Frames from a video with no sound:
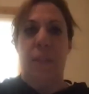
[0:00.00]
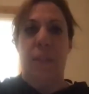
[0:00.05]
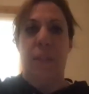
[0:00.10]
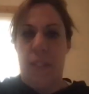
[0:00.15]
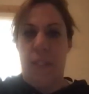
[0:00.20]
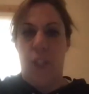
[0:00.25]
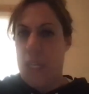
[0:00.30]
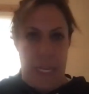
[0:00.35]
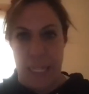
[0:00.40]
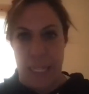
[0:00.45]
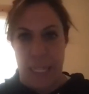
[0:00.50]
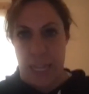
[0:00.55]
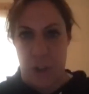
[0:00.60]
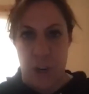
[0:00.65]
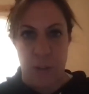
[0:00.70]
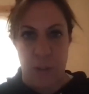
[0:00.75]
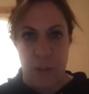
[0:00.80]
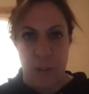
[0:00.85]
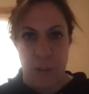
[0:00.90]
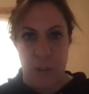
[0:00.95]
she's going to get into
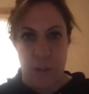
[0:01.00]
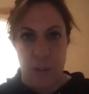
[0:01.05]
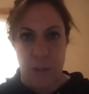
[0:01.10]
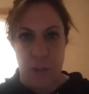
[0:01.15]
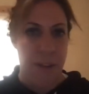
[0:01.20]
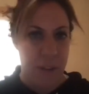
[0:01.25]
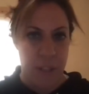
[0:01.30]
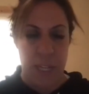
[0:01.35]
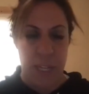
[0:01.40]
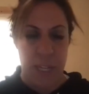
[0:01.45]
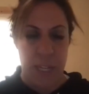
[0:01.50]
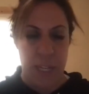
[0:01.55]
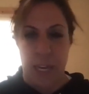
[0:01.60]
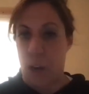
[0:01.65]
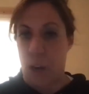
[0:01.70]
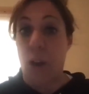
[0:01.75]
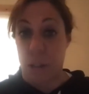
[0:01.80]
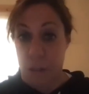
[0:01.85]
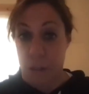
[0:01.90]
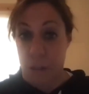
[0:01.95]
that dress without having
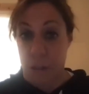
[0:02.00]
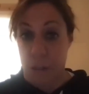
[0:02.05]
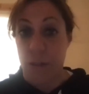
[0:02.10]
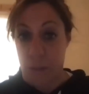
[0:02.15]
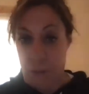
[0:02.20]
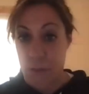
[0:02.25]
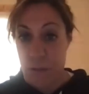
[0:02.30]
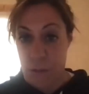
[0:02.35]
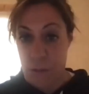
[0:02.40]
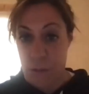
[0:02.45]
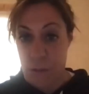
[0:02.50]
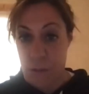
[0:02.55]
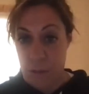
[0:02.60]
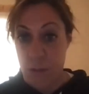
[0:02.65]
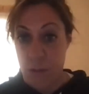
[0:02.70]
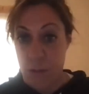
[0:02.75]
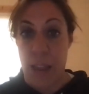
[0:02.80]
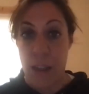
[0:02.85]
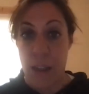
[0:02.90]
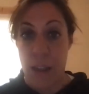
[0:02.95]
to get it altered.
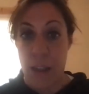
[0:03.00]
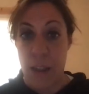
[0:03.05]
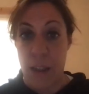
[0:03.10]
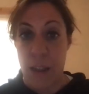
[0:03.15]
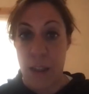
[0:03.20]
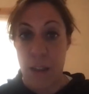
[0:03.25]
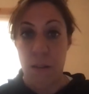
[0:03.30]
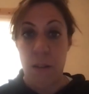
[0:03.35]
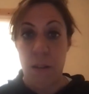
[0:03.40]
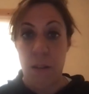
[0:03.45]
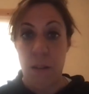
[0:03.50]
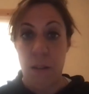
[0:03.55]
Okay.